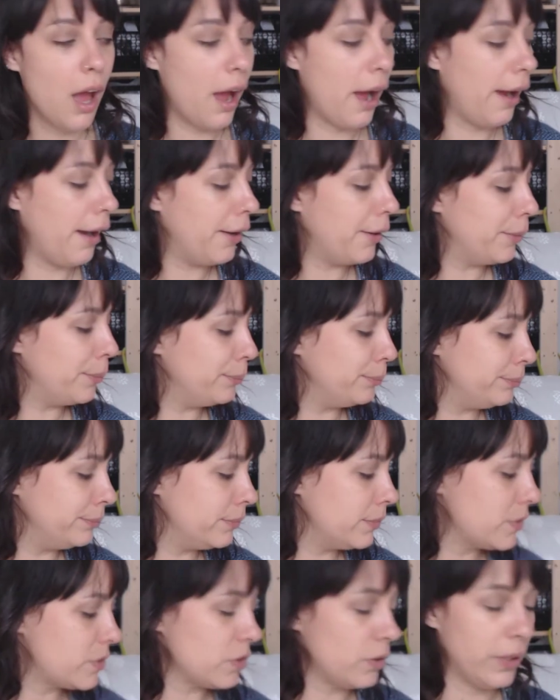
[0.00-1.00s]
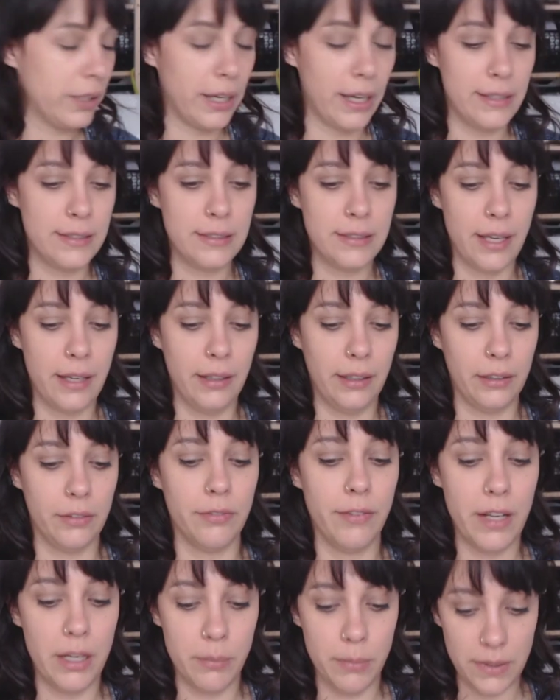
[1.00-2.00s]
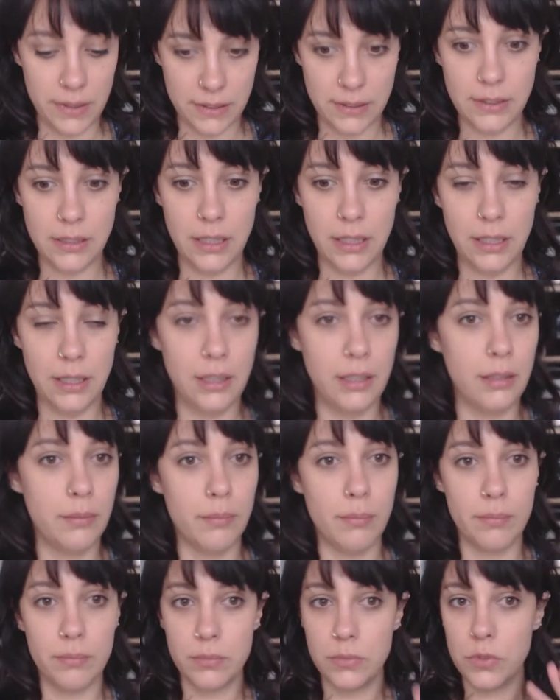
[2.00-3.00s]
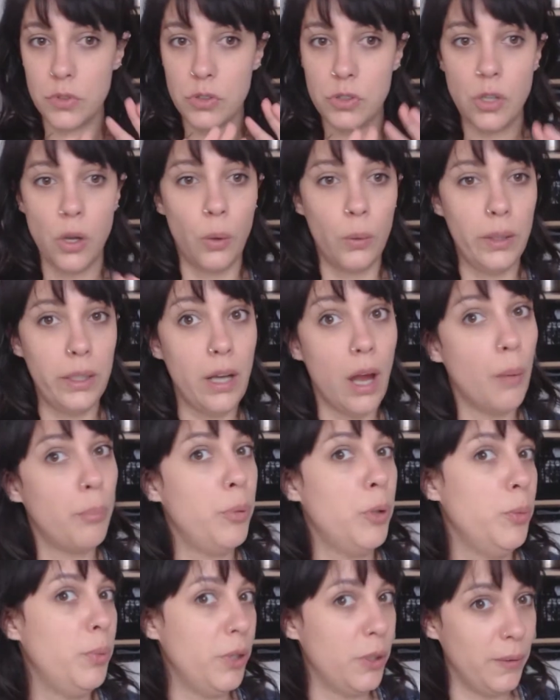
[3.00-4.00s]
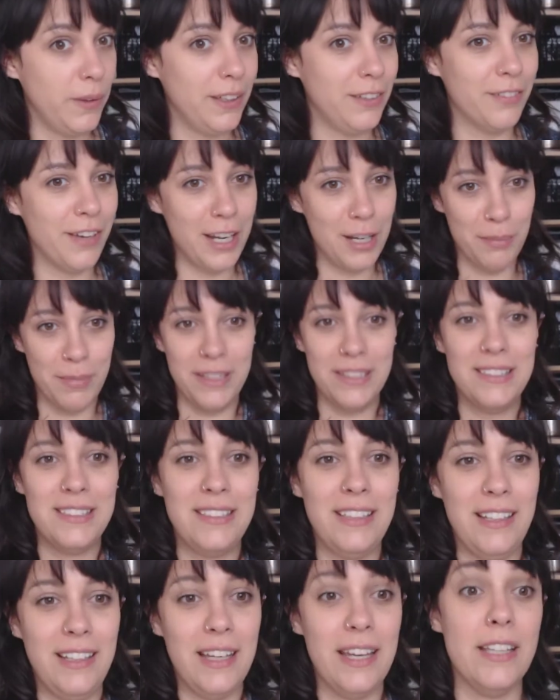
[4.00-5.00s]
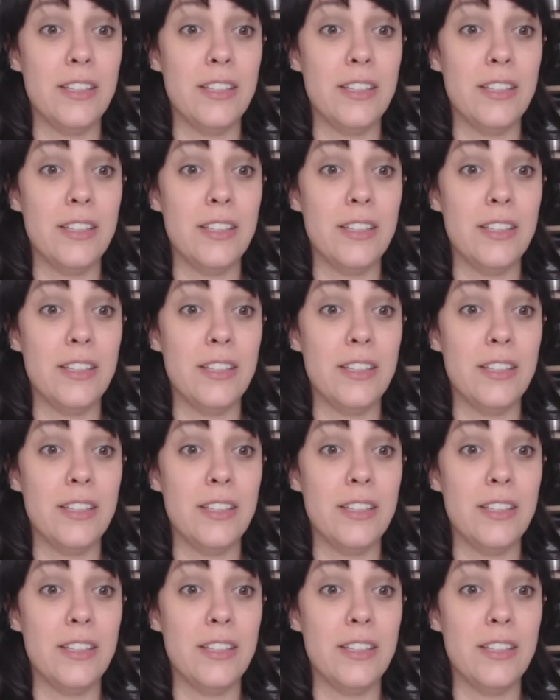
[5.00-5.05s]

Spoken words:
So like I said, like vitamin C, totally not poo-pooing vitamin C.